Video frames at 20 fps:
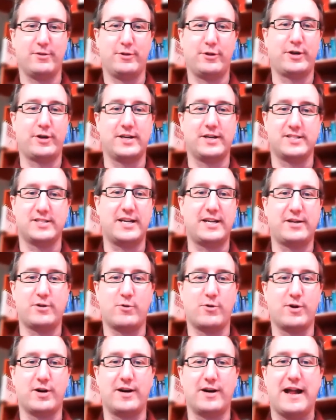looking at
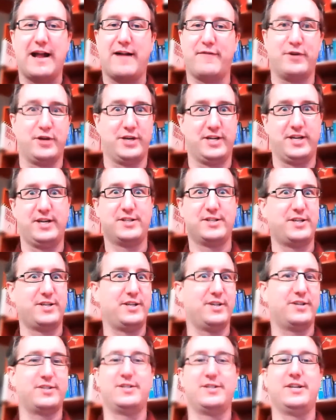Sitecore after years
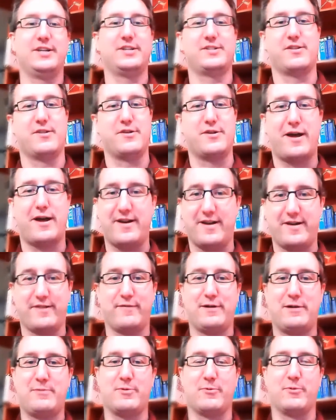and years and years in the .NET
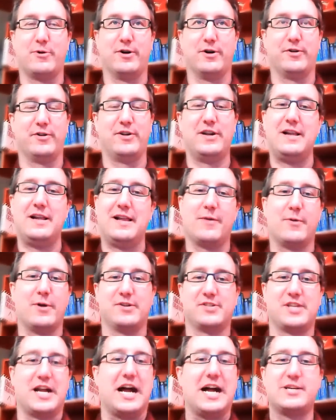development world,
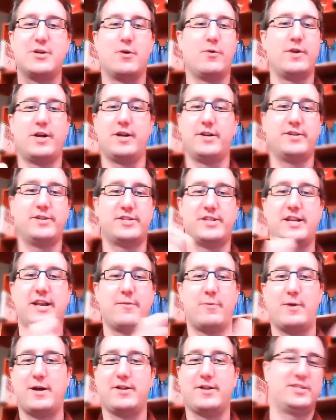where I don't
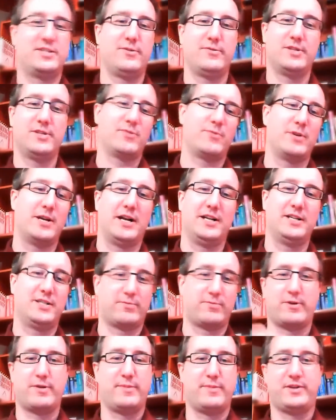understand why it's doing this way. I
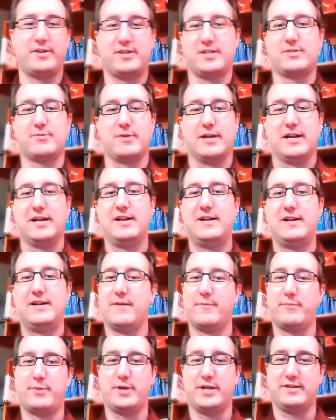just want to build it this way.
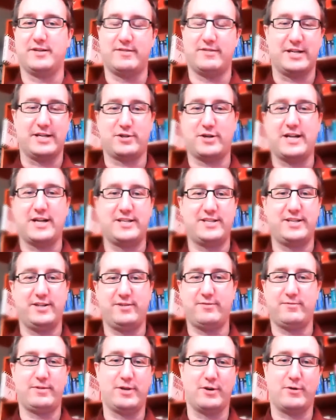But I tried
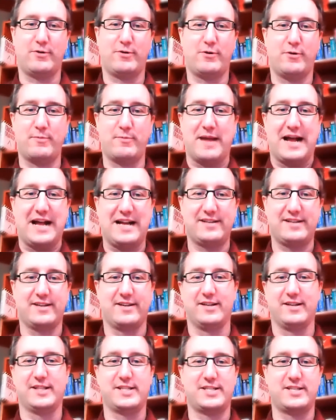to hold back,
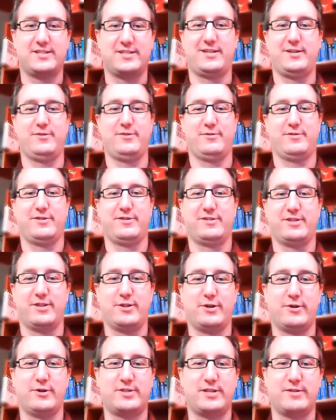and I listened to
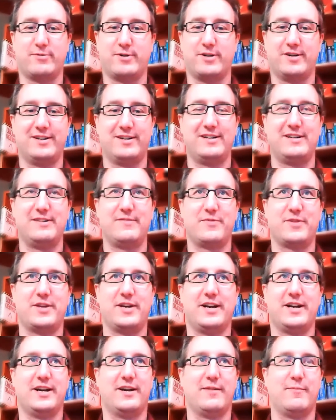those that were
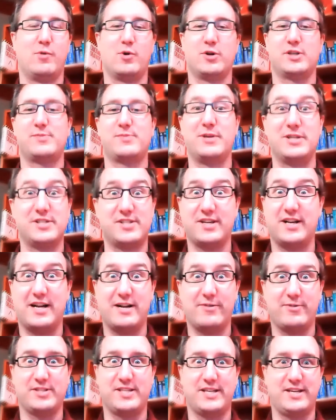more experienced than
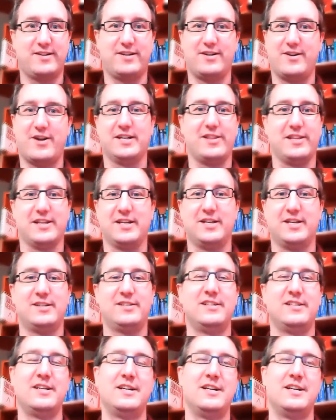I was here at
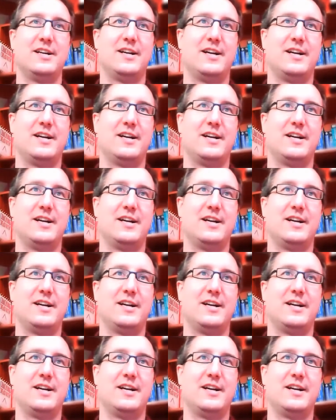Nonlinear